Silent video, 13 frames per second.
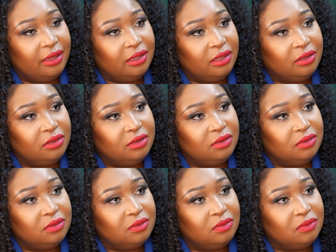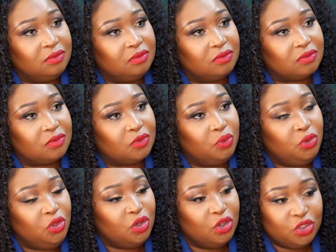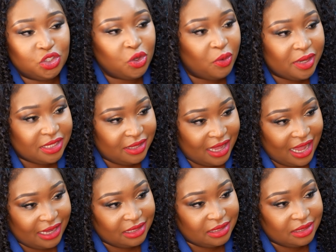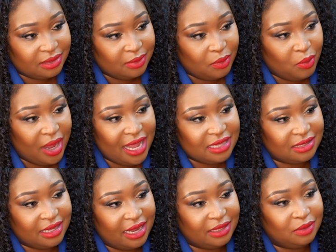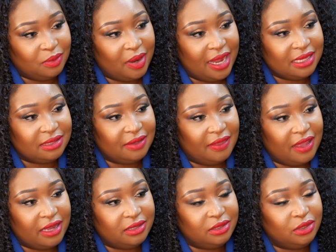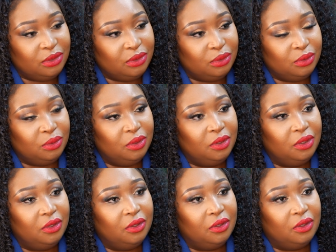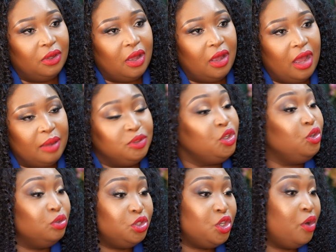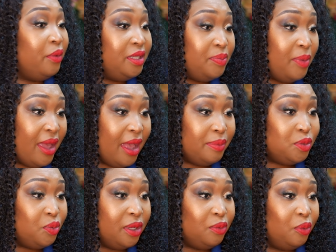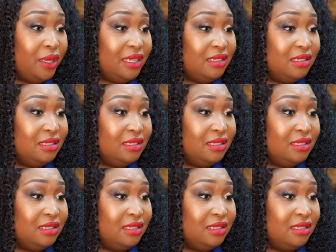You don't show us that. Why is that? Why is it that you... I'm sure you'll show it perhaps when it's